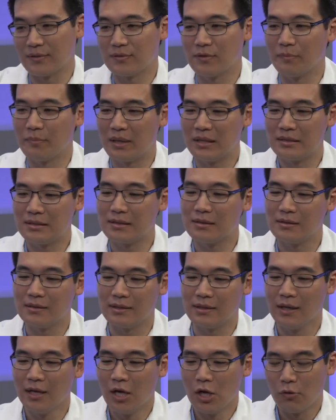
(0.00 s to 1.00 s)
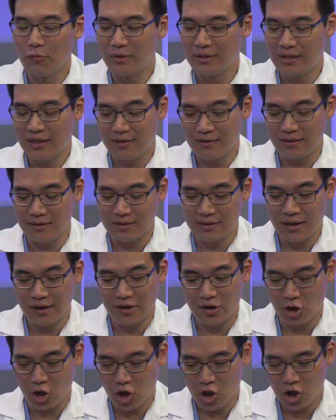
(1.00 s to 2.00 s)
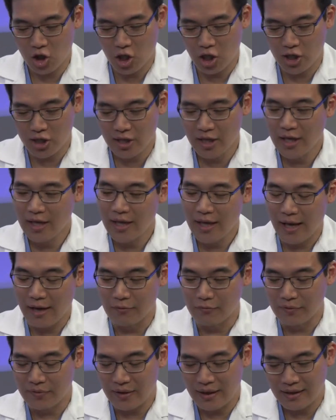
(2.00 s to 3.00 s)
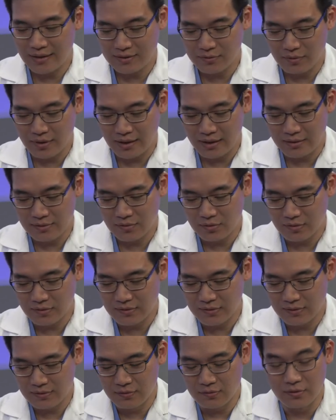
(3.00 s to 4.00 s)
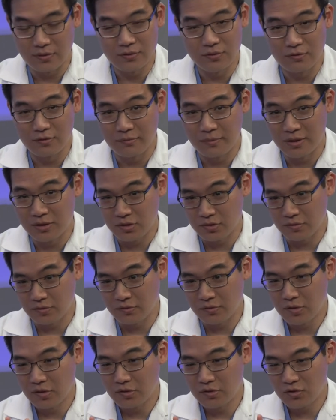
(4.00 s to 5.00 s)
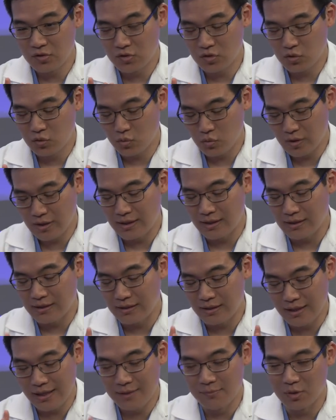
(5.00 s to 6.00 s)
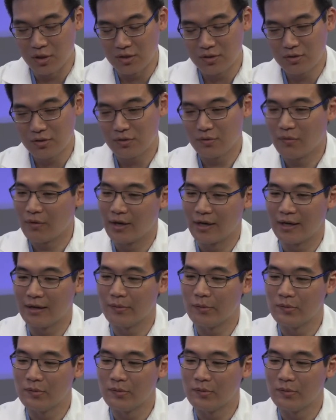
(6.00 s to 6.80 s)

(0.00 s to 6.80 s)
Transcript: So basically, we take the entire heart, and with X-ray, it turns into a two-dimensional screened image, right?